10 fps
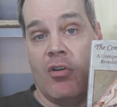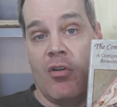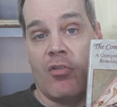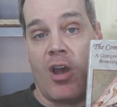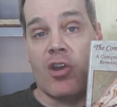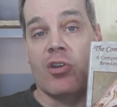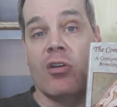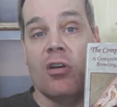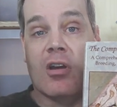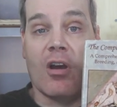Okay,
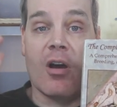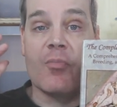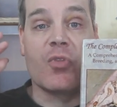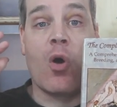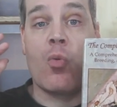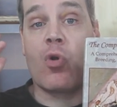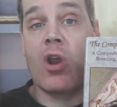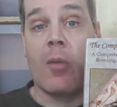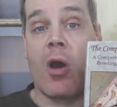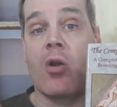um, don't
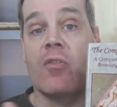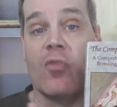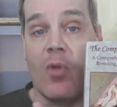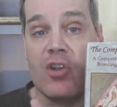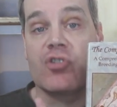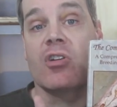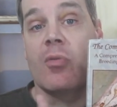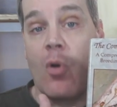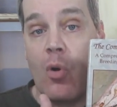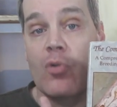worry about information in
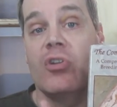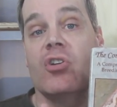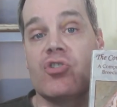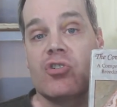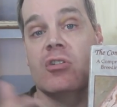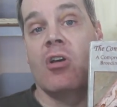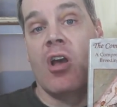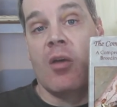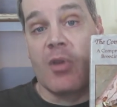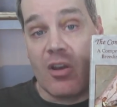the old edition,
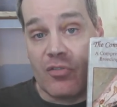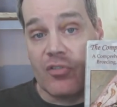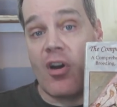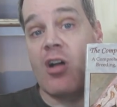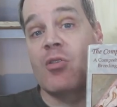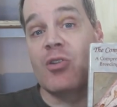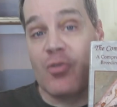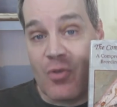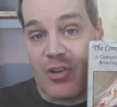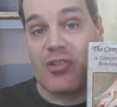because it's all in the
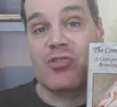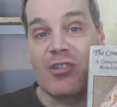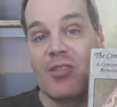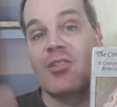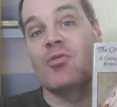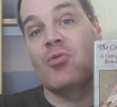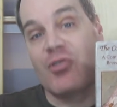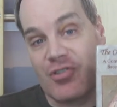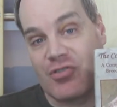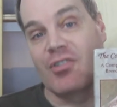new edition, and the new
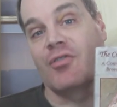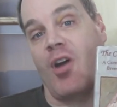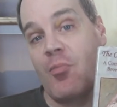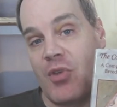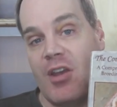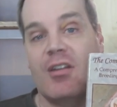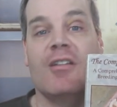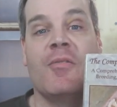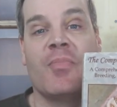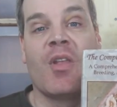edition is updated.
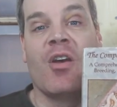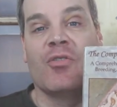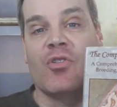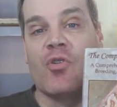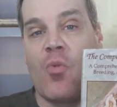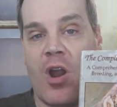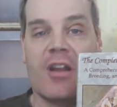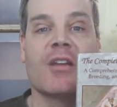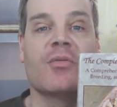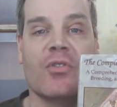So you want to
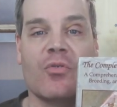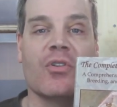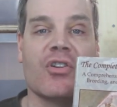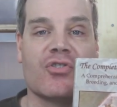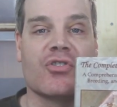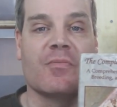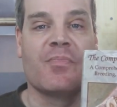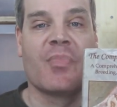get the new edition.